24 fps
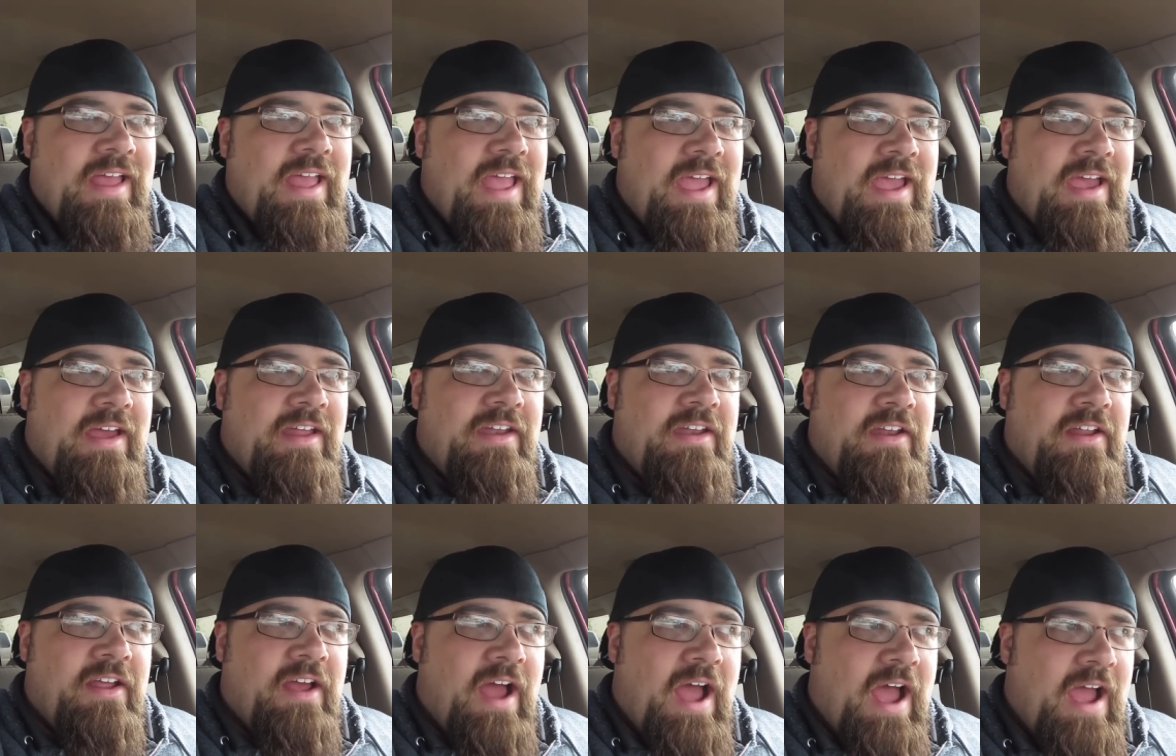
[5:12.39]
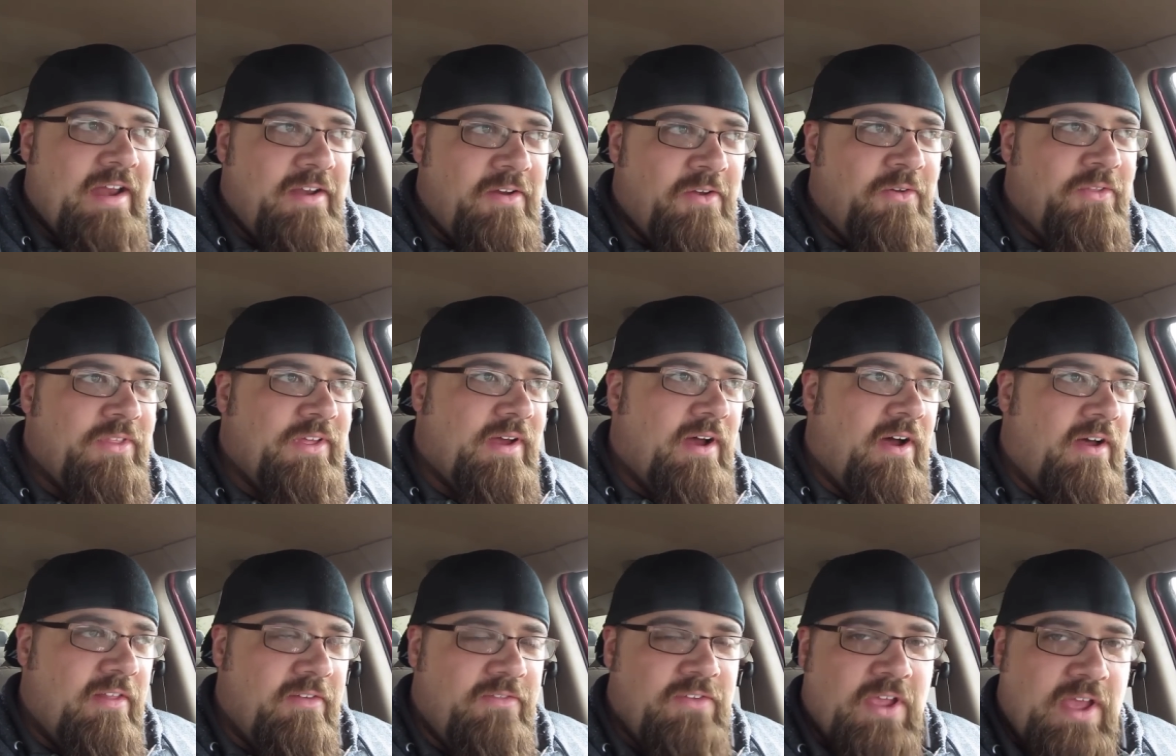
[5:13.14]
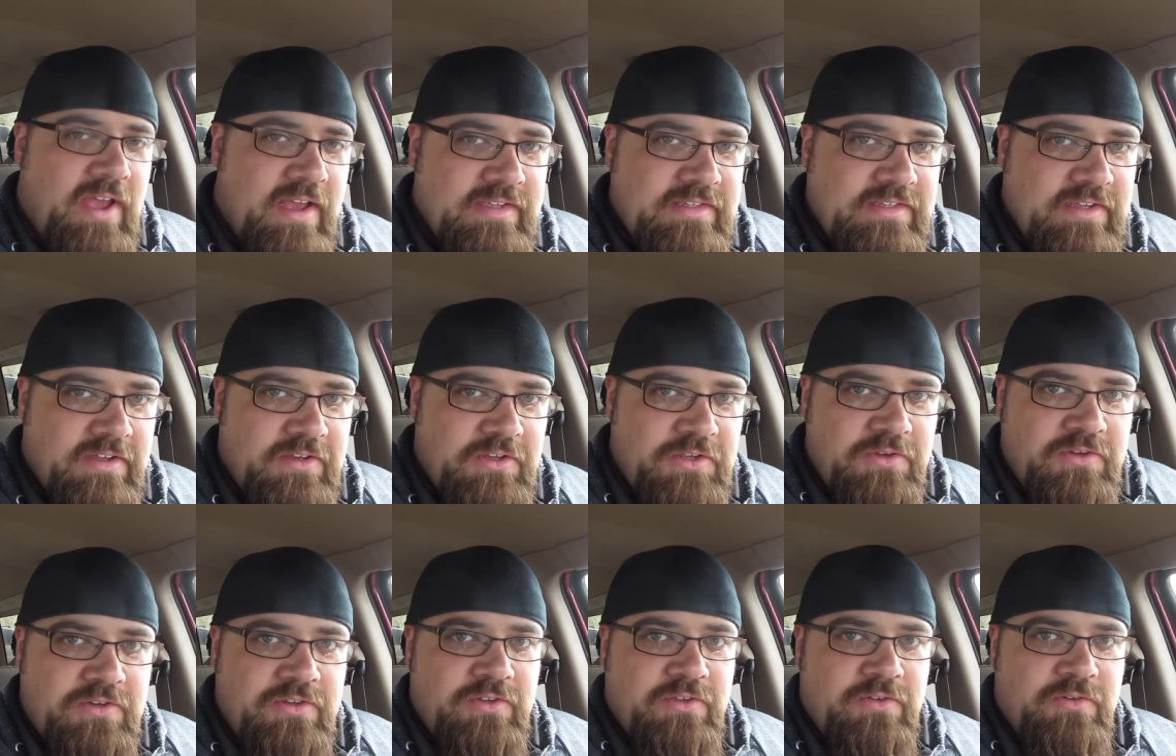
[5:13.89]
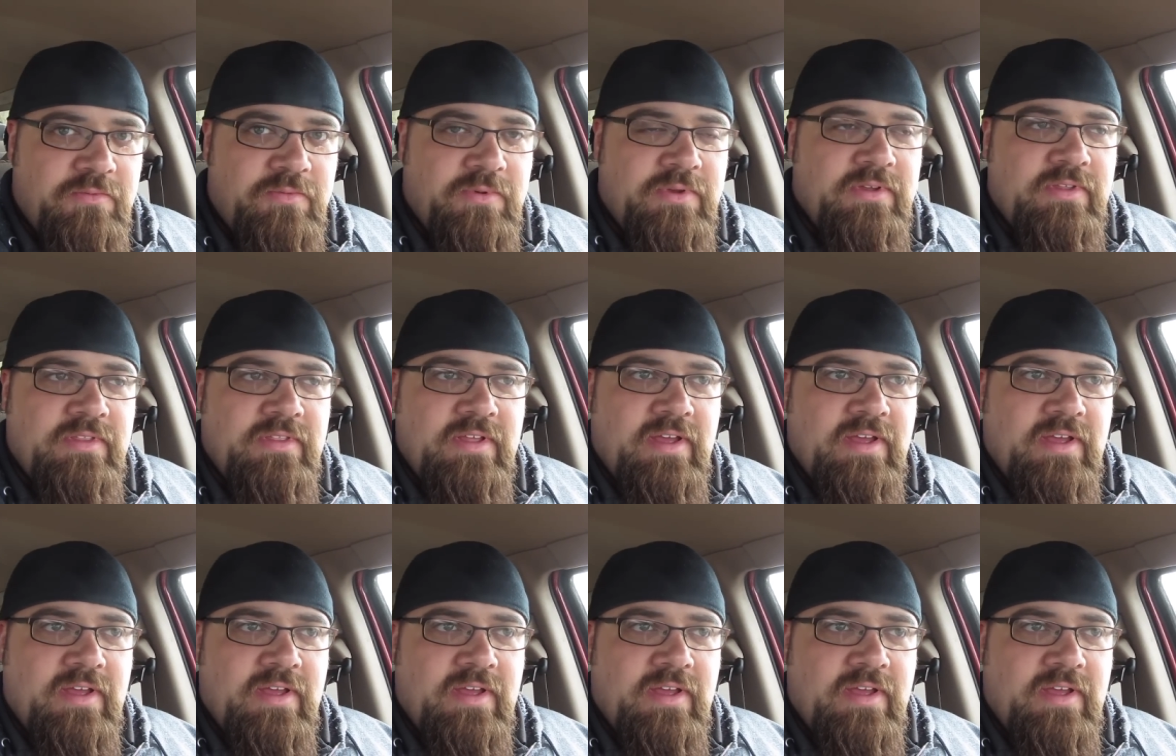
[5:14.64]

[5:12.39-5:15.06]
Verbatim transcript: And I know that all of you guys on YouTube